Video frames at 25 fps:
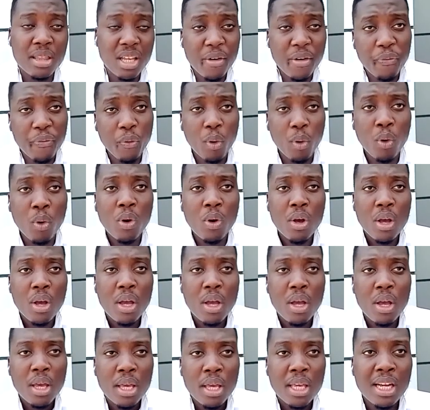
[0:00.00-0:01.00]
Therefore,
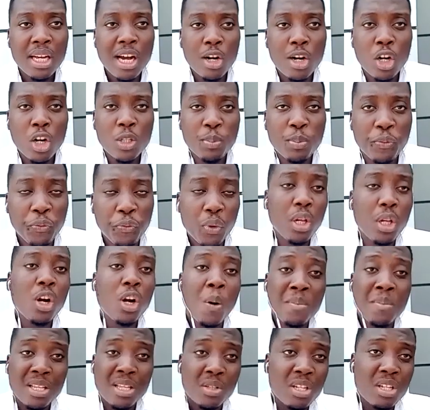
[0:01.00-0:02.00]
he cannot be fully
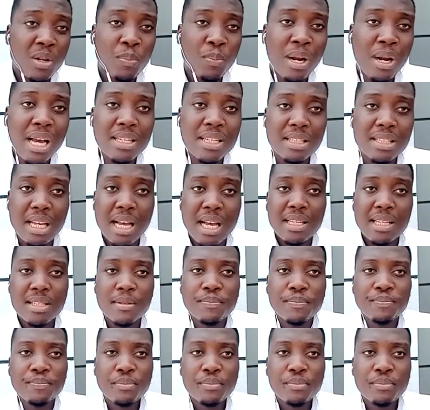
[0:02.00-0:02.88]
committed to the Black Stars.